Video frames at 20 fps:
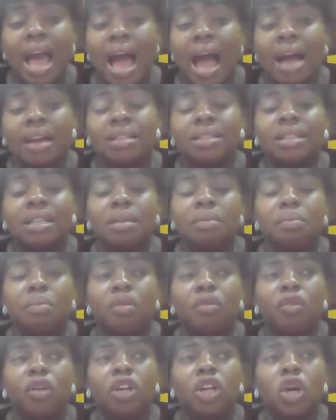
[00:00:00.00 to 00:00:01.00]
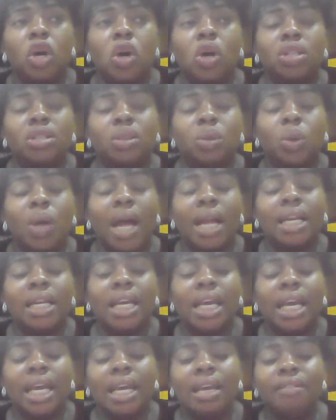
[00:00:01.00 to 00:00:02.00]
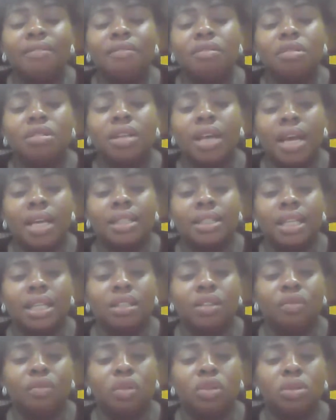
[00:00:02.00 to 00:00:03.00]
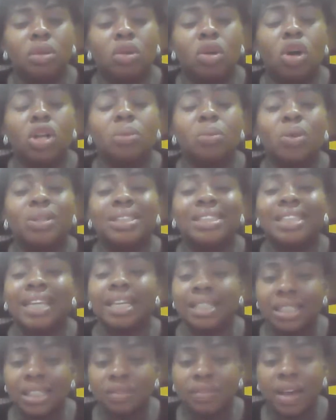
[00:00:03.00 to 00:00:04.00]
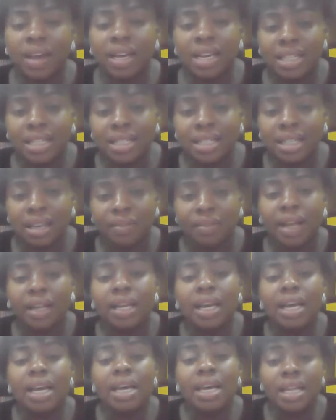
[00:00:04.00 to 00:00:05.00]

And see, before the court can even enter default, the court must satisfy itself that